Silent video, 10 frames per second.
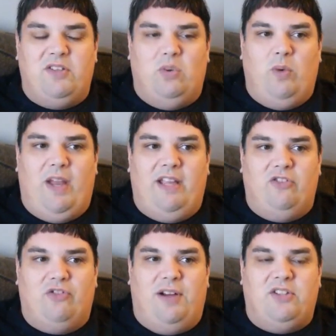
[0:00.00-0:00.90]
away
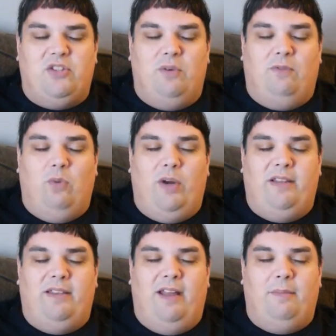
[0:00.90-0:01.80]
and tries to
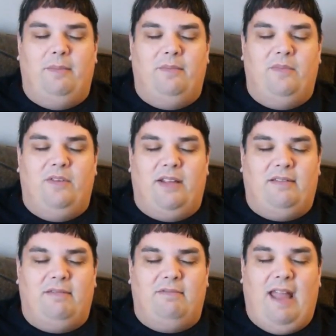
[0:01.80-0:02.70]
avoid them, like
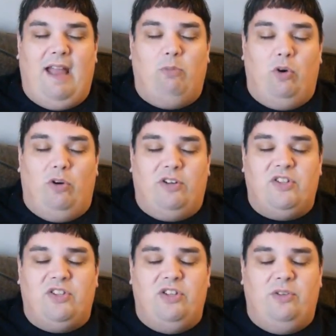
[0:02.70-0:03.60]
that
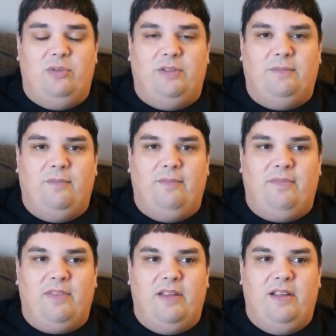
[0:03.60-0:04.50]
works too.
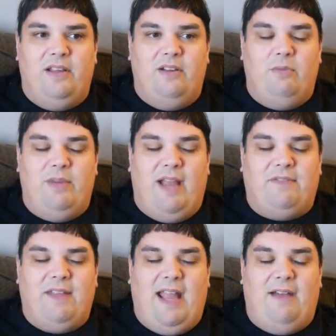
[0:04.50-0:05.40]
We have
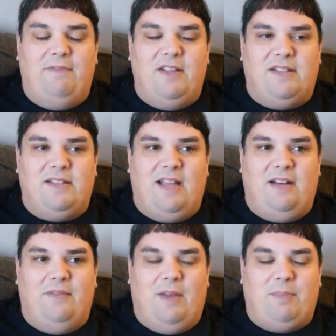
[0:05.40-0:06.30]
to have this
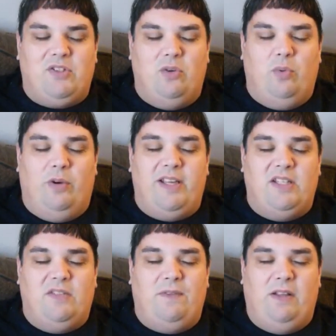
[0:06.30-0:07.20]
kind of episode where
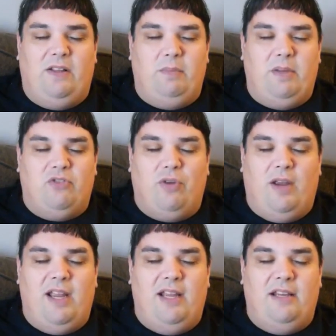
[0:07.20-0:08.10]
he's feeling
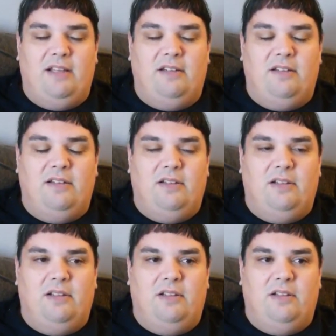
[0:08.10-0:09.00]
betrayed and
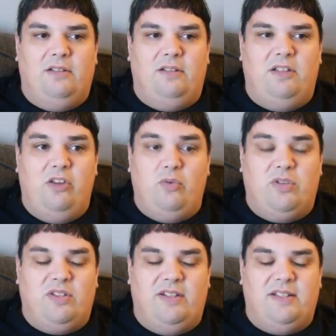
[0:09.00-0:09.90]

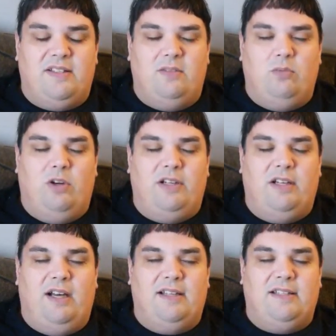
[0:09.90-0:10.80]
useless and
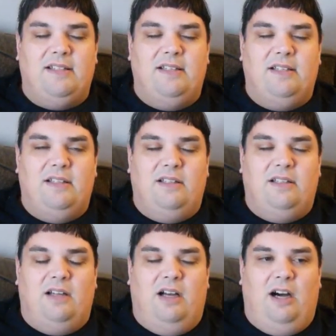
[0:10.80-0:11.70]
whatnot,
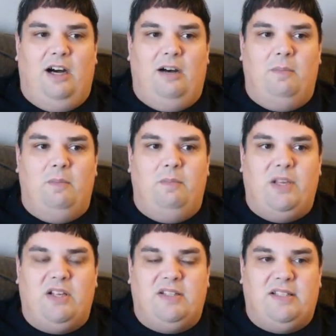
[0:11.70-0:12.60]
um,
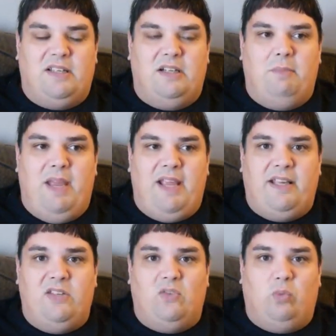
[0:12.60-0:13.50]
because it's going to make
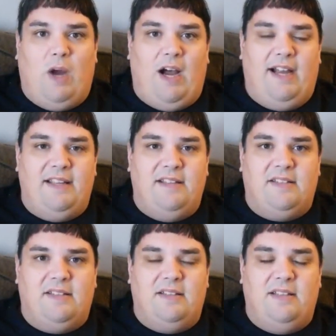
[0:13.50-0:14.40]
his
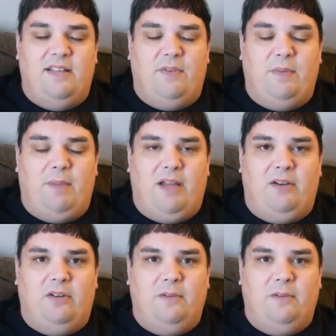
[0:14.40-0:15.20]
rise even better.